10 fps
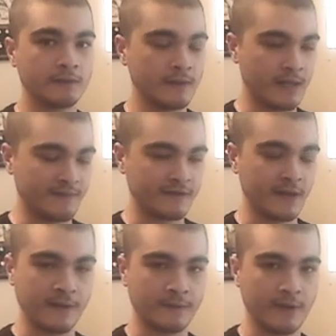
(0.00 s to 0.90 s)
That's
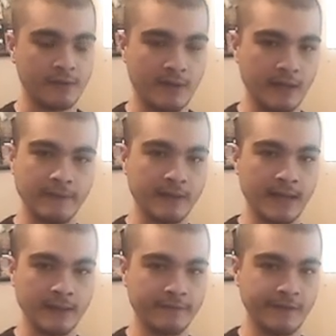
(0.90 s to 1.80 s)
not a threat or anything.
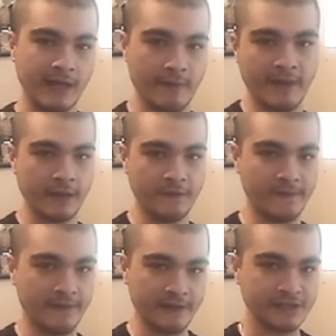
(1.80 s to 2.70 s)
I love the game. I'm not going to do
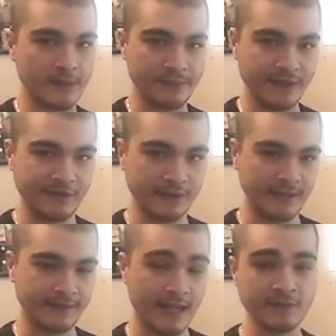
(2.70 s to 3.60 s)
anything to jeopardize it like that.